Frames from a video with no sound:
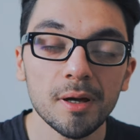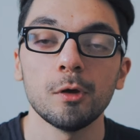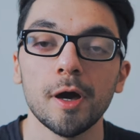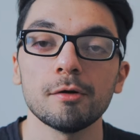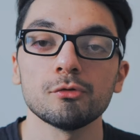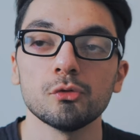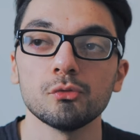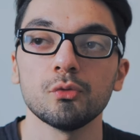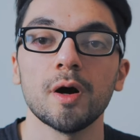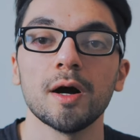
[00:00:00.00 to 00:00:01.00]
You have to
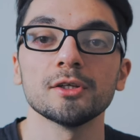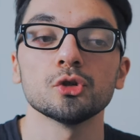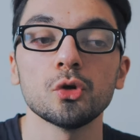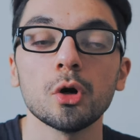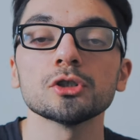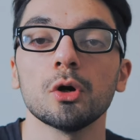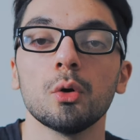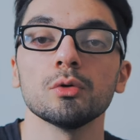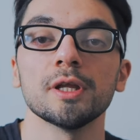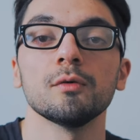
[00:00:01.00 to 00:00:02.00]
find not
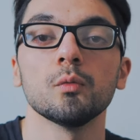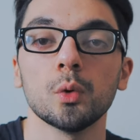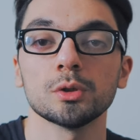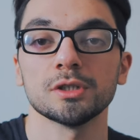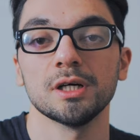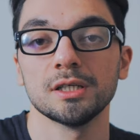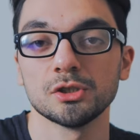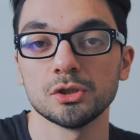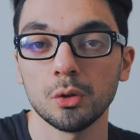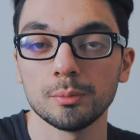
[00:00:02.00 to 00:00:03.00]
only water
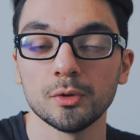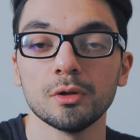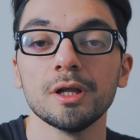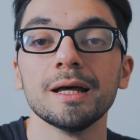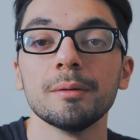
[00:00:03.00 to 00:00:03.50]
soluble